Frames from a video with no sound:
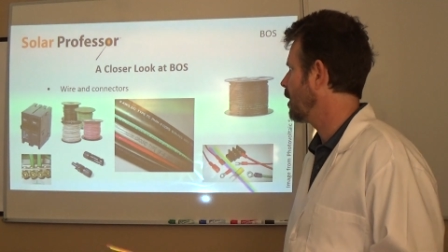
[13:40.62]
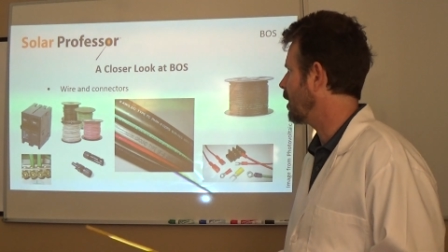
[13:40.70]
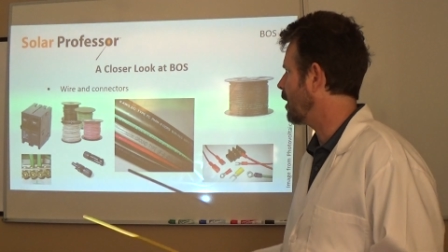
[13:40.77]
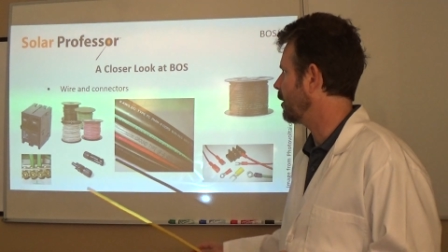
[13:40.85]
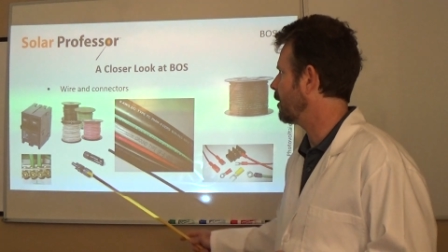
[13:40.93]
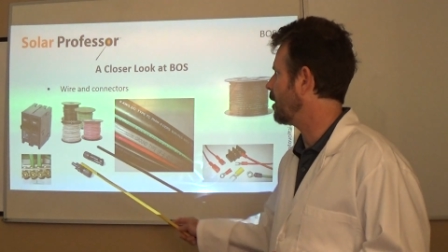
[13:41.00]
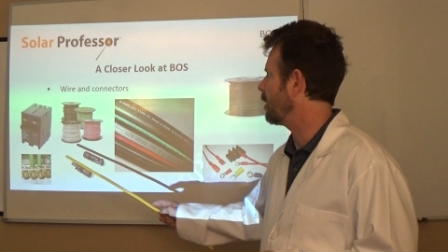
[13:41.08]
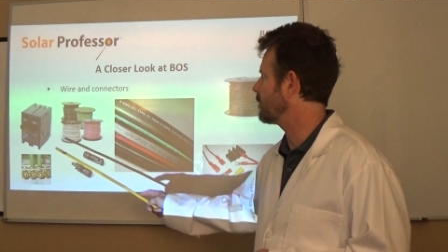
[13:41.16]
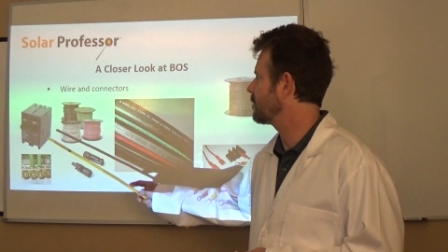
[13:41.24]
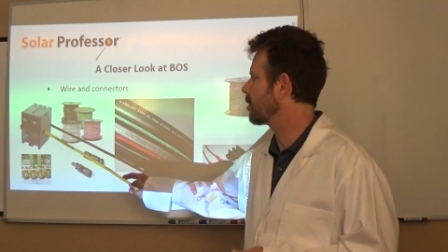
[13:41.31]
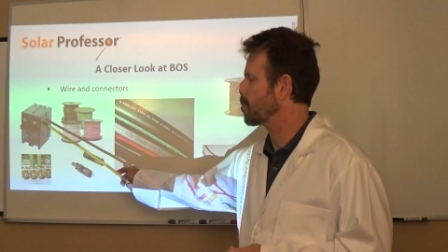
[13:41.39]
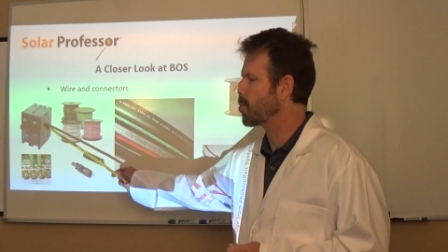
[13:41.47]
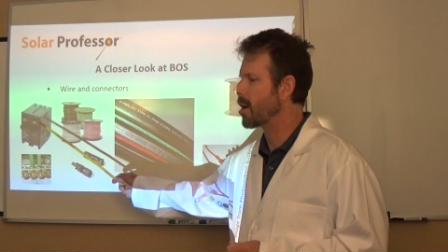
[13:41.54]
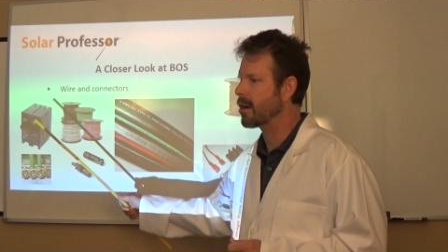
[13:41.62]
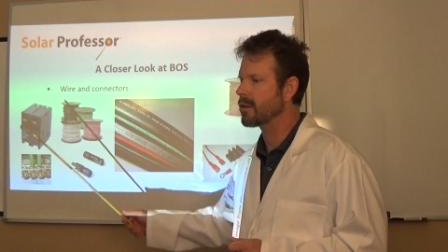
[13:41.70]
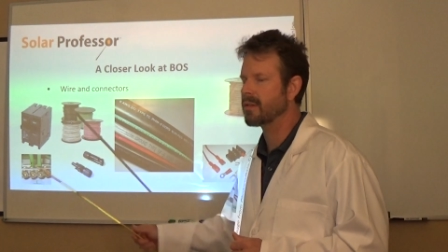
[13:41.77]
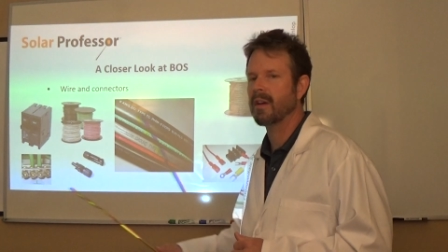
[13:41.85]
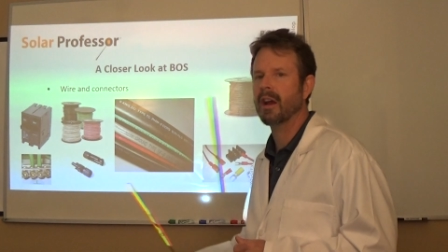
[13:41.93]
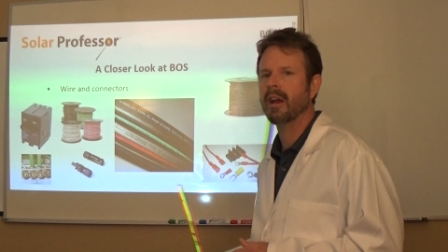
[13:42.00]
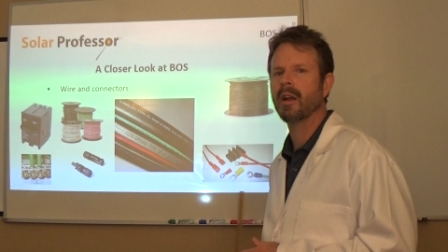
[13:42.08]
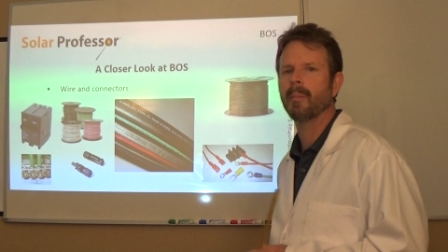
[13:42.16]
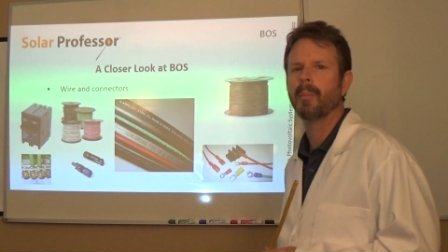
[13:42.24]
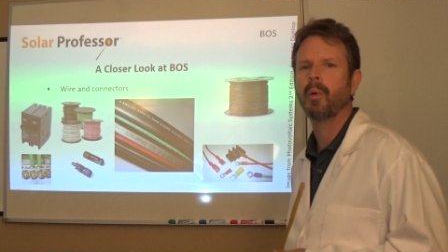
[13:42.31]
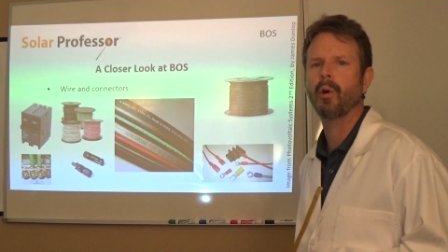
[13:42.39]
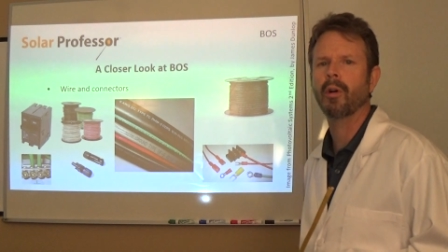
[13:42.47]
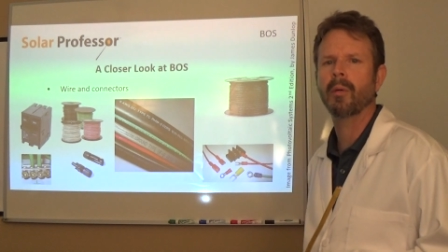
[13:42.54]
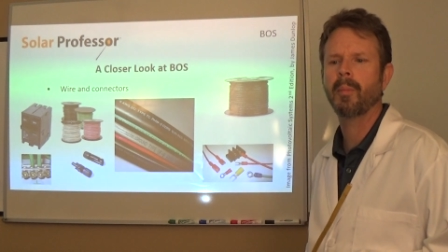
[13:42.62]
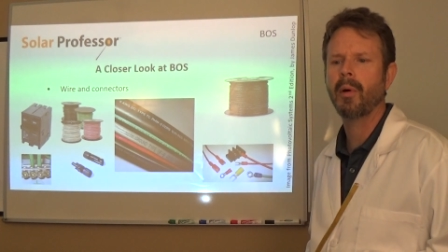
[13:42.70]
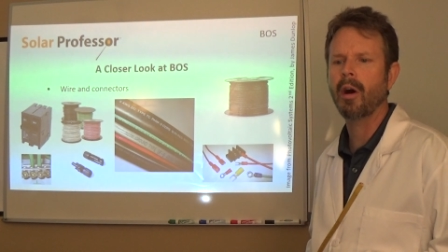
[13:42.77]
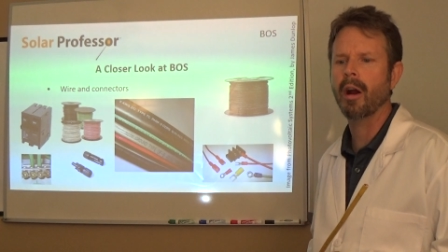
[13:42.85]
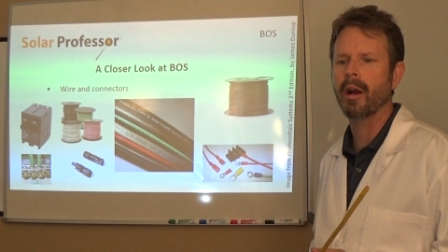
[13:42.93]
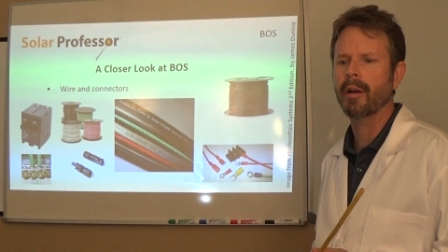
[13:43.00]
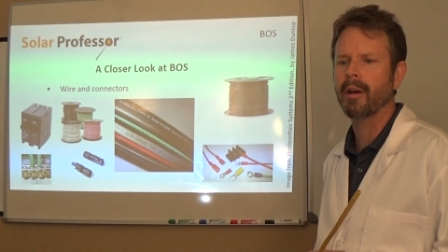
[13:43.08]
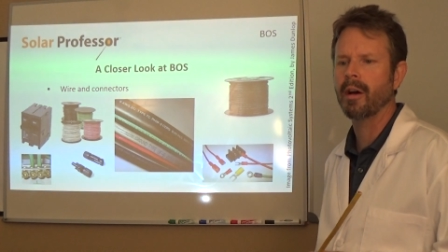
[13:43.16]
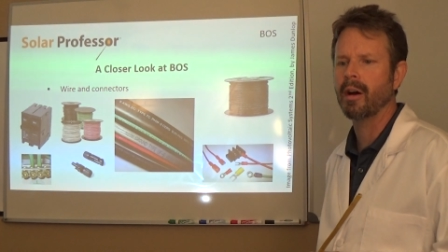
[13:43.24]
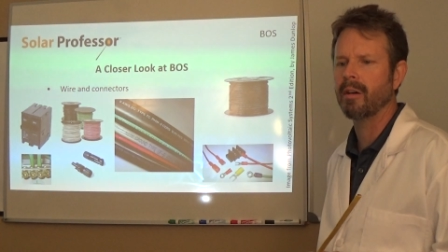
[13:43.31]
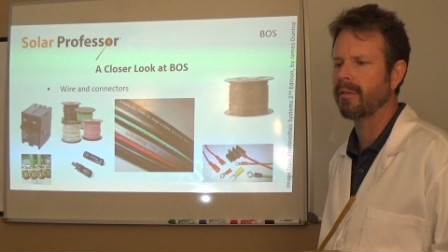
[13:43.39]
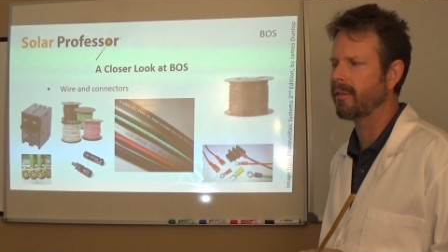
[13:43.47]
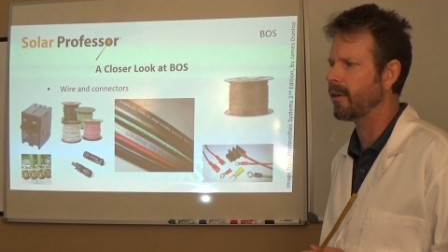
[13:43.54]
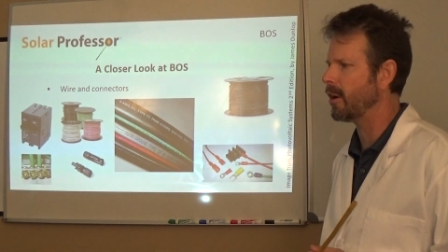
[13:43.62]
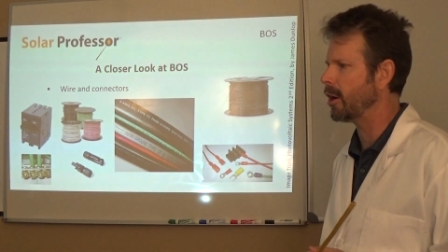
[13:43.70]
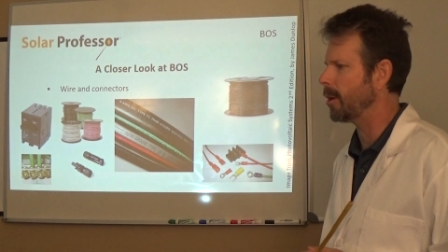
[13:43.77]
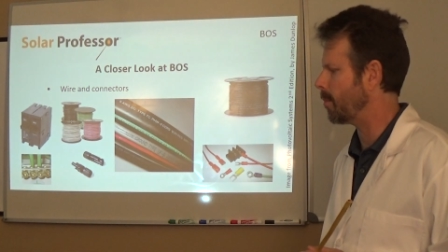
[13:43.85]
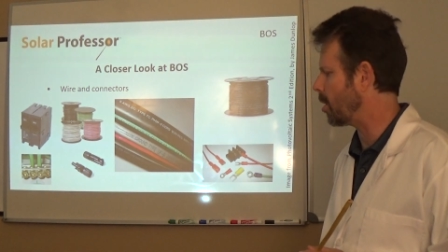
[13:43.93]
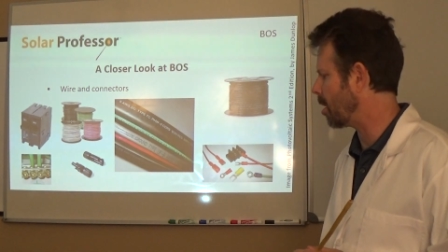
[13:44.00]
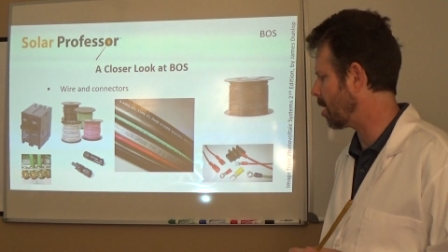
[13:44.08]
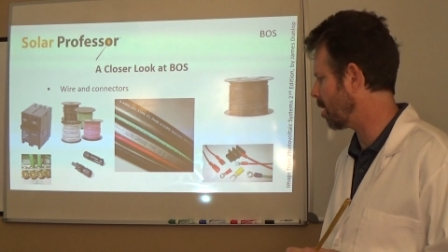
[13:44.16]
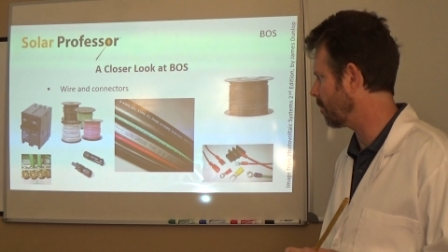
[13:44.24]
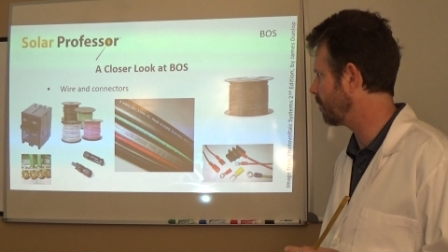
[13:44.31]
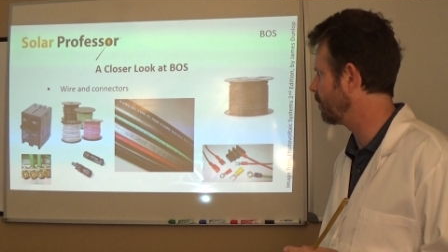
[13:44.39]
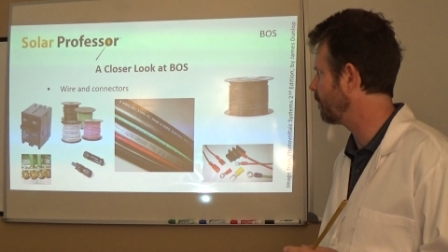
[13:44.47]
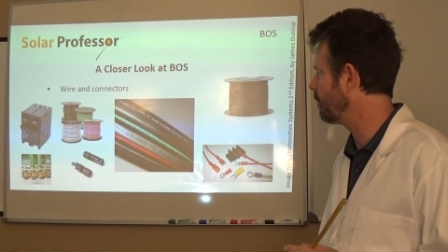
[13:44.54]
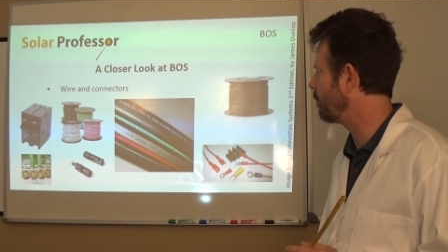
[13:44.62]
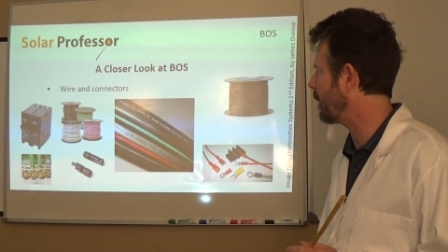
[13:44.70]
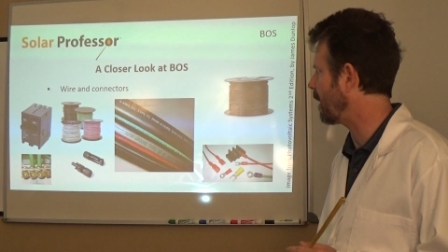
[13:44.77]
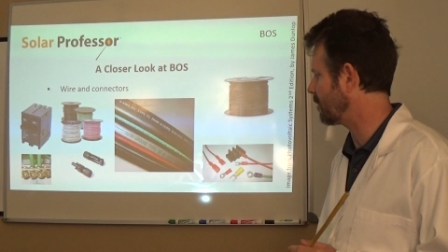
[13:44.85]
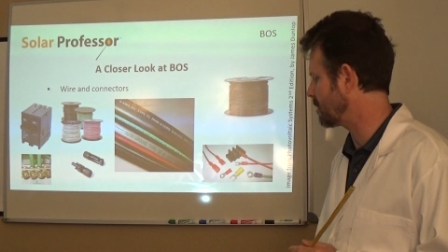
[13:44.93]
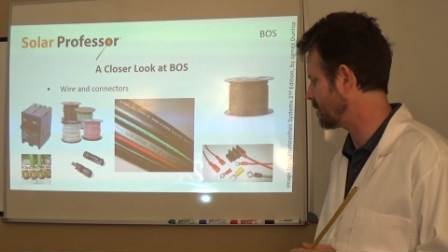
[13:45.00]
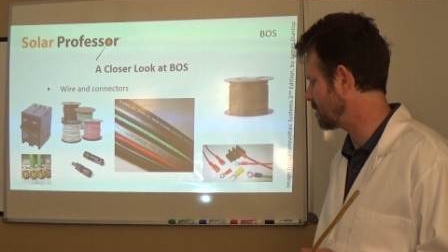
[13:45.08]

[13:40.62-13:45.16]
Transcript: And uh, circuit breaker is very an important part of um, our balance